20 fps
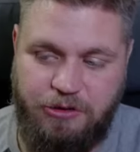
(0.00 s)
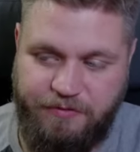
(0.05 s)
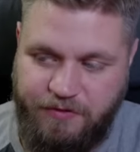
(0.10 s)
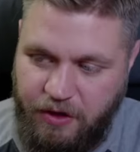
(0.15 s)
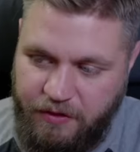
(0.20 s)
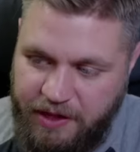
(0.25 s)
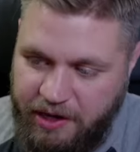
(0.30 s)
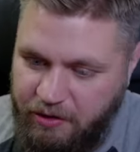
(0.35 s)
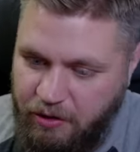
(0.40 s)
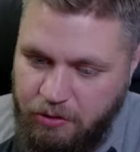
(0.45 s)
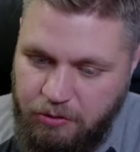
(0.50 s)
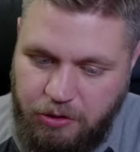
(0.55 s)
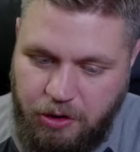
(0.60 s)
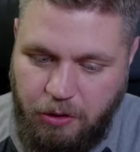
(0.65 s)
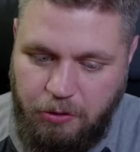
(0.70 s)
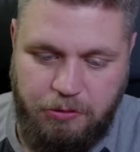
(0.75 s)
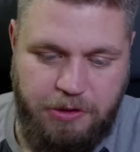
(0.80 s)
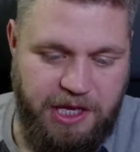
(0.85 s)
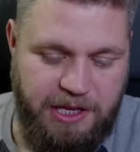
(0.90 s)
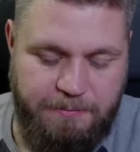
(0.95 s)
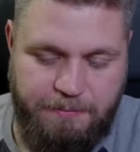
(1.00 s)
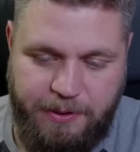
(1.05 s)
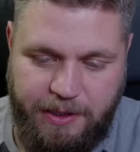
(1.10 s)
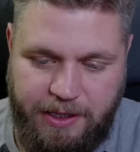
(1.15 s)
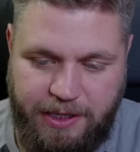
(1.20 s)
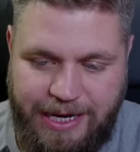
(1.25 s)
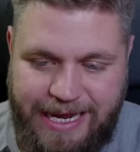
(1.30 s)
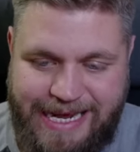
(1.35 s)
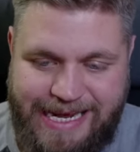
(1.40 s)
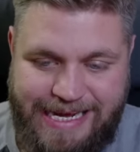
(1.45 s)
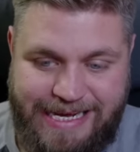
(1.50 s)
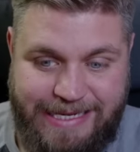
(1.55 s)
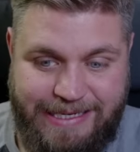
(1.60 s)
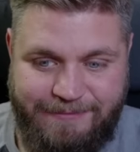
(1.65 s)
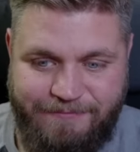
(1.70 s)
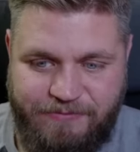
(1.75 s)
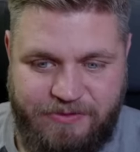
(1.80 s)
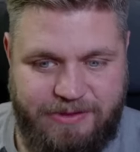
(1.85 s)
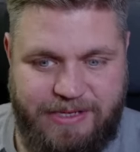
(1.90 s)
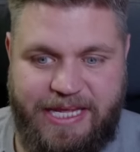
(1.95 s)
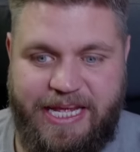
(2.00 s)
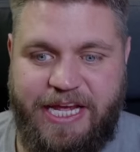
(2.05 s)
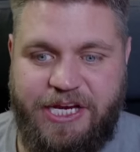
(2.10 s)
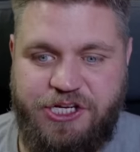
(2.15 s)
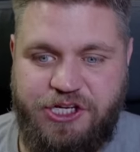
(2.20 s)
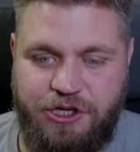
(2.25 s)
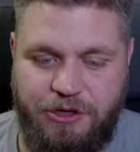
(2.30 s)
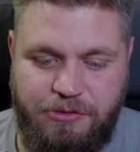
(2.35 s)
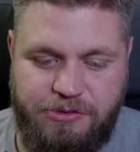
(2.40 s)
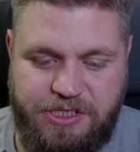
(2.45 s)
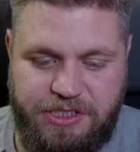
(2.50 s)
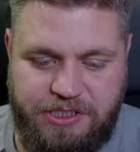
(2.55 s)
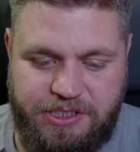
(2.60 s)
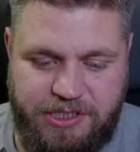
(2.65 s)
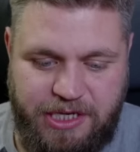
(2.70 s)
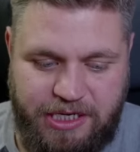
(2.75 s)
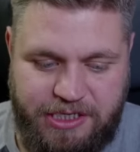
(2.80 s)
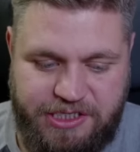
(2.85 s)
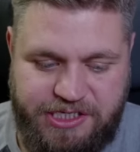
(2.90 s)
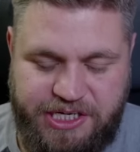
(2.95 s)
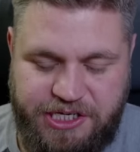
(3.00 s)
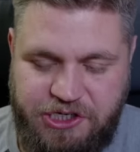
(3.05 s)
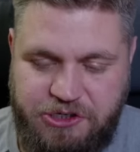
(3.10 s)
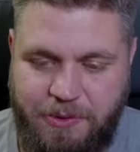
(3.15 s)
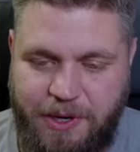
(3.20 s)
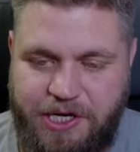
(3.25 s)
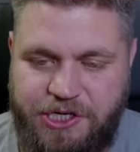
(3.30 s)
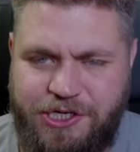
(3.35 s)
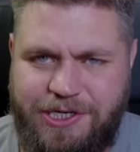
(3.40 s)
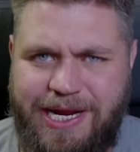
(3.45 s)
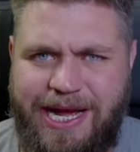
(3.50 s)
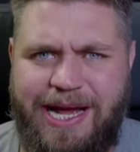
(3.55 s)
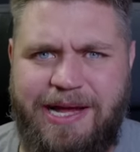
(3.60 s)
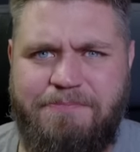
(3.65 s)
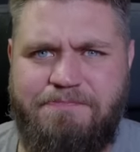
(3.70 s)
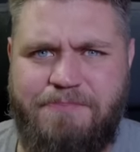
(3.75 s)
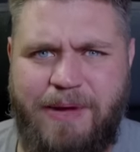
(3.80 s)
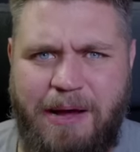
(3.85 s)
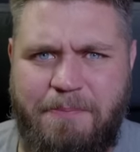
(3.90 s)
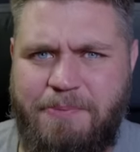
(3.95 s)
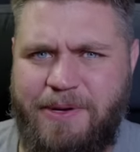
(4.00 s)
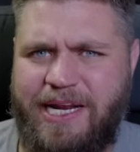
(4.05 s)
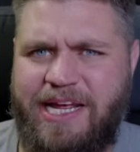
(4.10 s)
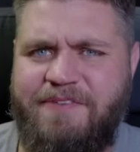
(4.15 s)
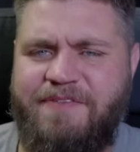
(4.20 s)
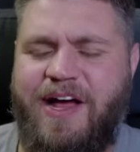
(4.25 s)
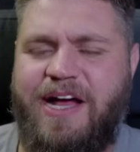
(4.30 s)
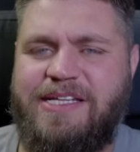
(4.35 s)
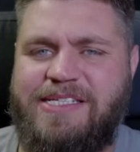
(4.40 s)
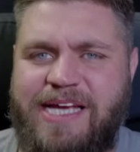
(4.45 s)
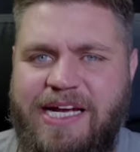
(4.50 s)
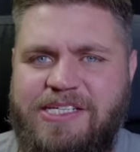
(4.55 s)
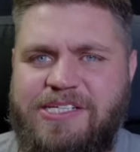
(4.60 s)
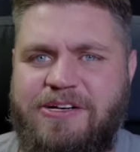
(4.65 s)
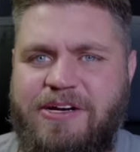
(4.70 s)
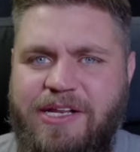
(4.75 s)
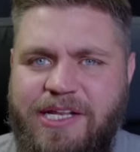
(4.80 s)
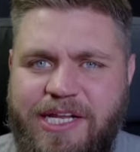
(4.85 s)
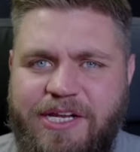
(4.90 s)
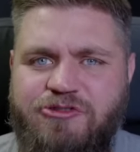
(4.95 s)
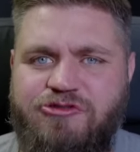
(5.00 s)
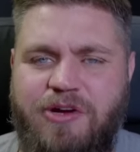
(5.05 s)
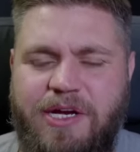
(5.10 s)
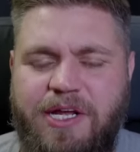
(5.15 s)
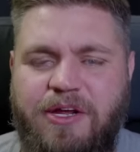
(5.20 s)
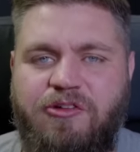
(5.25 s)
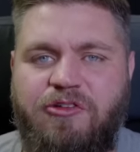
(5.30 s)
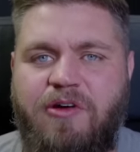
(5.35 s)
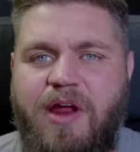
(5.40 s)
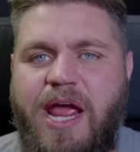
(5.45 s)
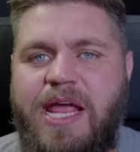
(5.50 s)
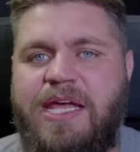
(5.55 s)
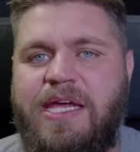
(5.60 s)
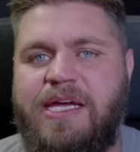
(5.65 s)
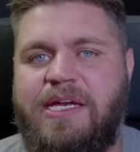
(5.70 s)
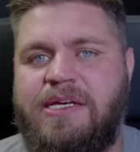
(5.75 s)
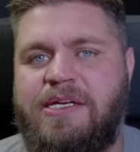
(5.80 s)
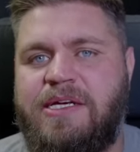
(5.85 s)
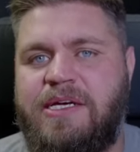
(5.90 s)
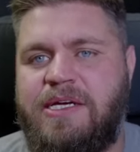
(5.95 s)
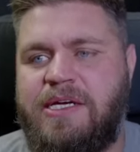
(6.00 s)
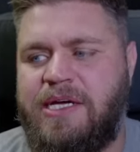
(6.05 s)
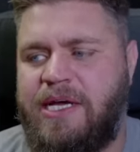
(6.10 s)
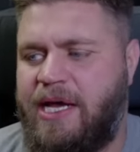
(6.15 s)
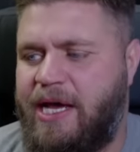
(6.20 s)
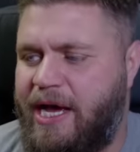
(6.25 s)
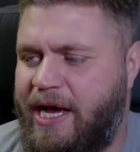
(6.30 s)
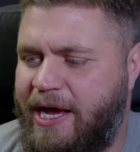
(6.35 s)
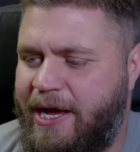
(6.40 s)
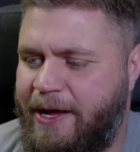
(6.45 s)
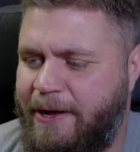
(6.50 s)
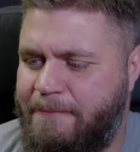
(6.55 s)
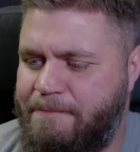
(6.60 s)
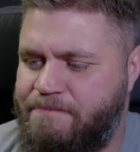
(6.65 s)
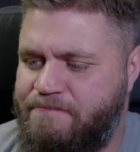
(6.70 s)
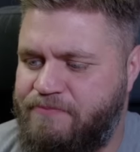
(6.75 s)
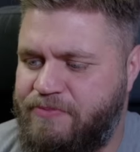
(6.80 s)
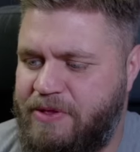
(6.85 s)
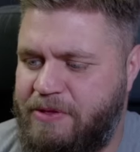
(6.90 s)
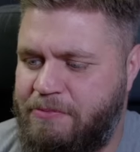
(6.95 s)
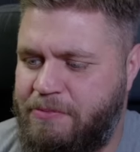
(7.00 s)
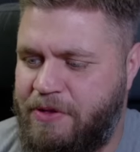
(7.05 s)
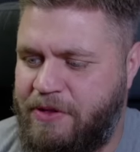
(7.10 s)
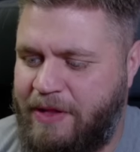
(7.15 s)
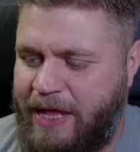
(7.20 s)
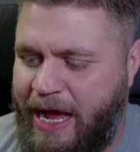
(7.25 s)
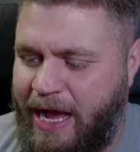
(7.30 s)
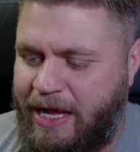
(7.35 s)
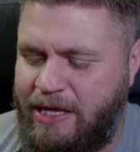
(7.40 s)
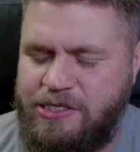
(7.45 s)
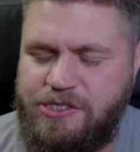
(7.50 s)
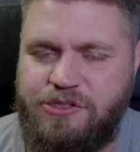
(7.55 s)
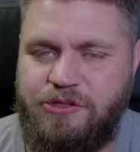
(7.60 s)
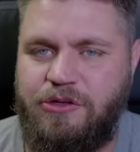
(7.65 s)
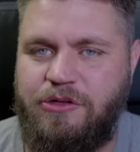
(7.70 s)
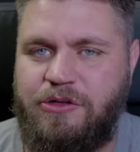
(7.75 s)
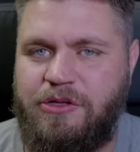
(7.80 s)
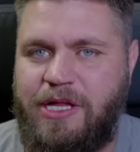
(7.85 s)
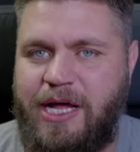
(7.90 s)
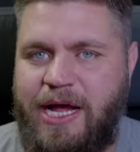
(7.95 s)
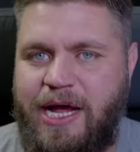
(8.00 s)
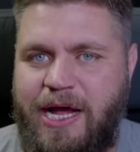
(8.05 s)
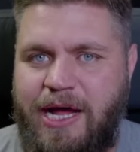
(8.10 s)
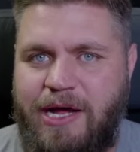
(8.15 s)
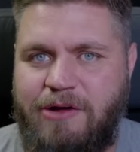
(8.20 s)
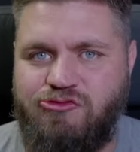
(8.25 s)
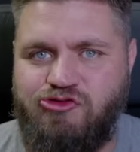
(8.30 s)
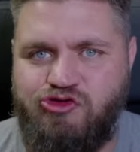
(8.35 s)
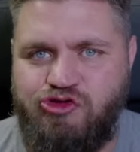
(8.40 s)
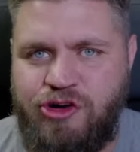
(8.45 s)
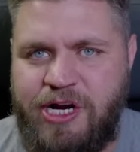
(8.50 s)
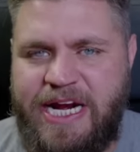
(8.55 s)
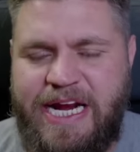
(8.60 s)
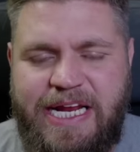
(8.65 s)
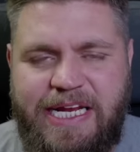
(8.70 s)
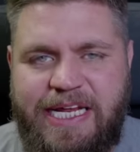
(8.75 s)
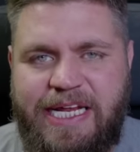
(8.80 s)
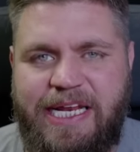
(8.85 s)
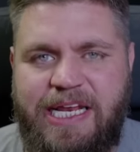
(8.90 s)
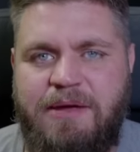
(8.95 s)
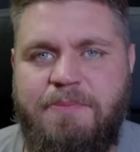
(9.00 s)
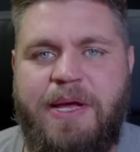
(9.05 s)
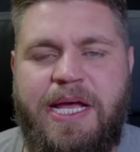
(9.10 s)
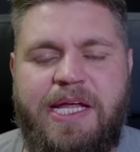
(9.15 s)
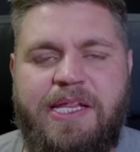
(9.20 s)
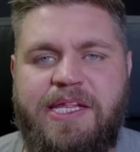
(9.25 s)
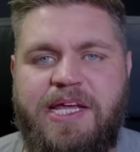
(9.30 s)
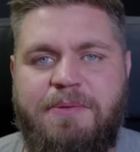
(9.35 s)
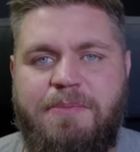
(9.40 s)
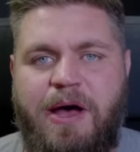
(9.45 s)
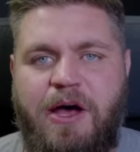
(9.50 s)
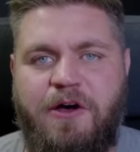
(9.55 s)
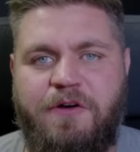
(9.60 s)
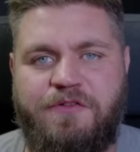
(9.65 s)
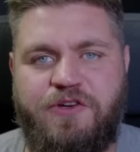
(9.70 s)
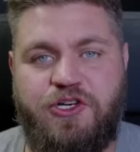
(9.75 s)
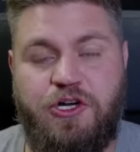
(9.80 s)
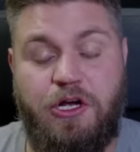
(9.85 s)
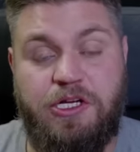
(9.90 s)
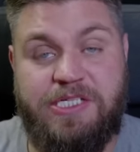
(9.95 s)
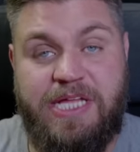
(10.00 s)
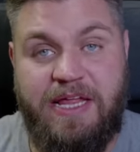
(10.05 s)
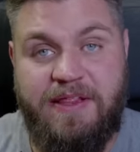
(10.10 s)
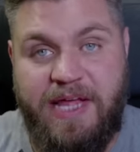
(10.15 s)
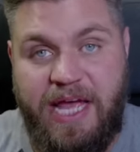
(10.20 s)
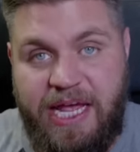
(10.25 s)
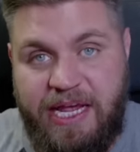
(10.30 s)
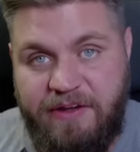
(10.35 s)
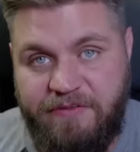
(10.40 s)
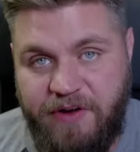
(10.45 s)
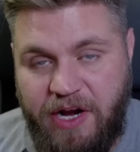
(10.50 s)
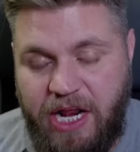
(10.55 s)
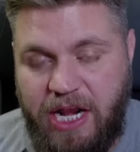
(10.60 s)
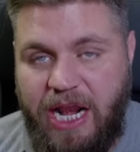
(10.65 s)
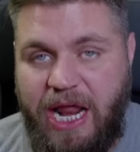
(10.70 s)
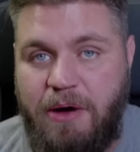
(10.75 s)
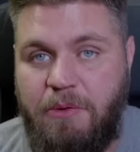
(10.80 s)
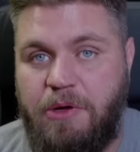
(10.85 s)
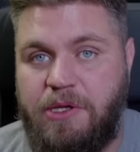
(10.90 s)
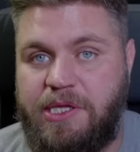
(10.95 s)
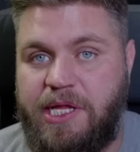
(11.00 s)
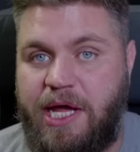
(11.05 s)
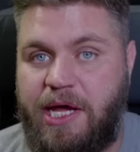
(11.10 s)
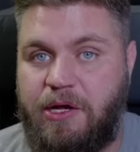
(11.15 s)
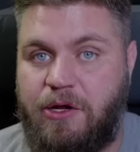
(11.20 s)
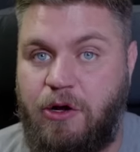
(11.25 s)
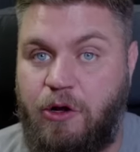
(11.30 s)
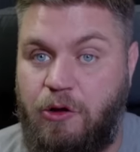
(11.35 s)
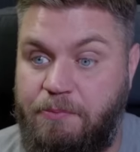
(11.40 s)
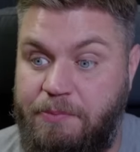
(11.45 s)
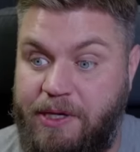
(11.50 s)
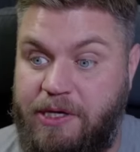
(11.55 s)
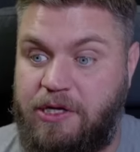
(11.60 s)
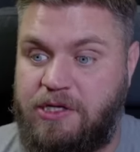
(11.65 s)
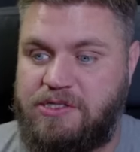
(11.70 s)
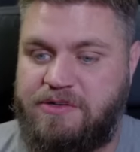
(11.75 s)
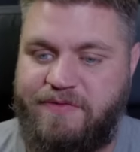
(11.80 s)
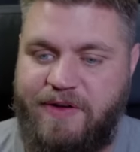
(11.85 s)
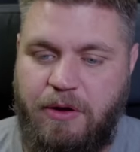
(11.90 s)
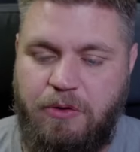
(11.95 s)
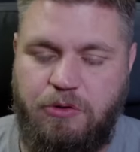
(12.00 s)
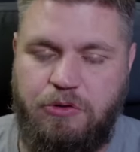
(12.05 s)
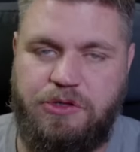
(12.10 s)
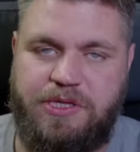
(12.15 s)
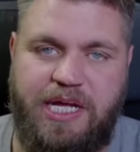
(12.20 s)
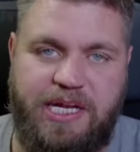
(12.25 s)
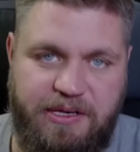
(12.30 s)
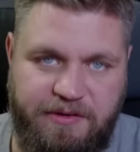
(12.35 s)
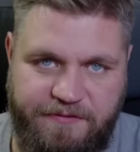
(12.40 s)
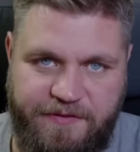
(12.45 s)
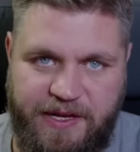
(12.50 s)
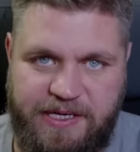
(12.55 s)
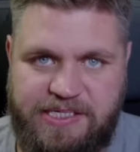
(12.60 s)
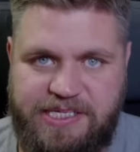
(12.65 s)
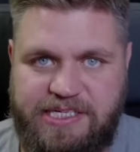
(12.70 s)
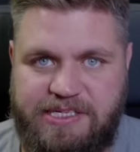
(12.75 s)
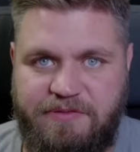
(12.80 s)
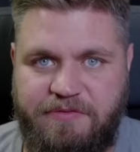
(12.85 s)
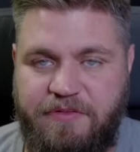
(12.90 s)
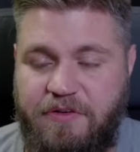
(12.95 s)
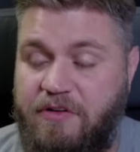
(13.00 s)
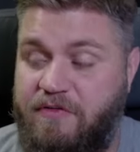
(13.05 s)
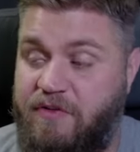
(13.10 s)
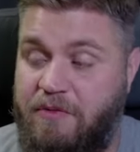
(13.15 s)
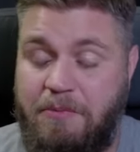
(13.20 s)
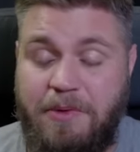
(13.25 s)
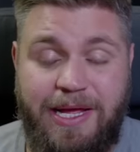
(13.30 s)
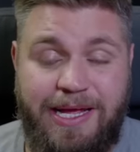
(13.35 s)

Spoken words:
who've got their own goalkeeping issues and situation that I believe Arteta literally created. Arsenal are really limiting the amount of shots that they even allow on their goal because of how good their defence is in front of them.